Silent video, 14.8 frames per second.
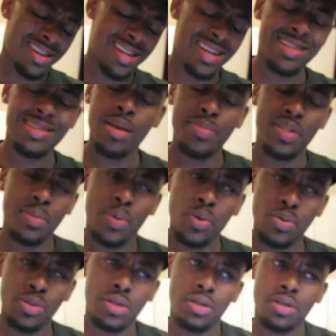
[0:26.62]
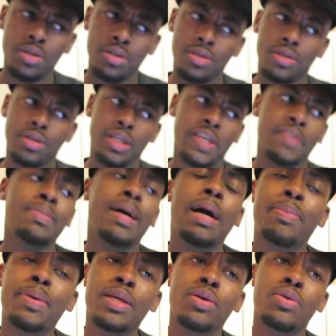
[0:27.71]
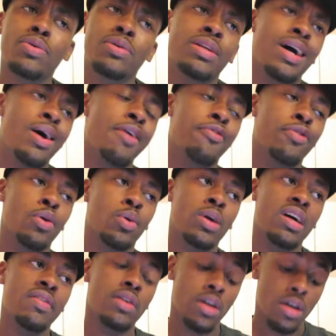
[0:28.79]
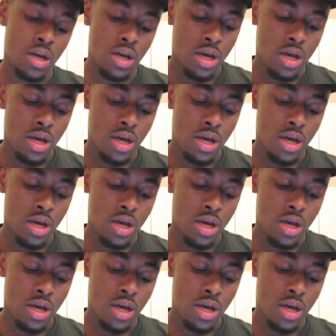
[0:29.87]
guess I'm supposed to give my opinion on how I feel, whatever.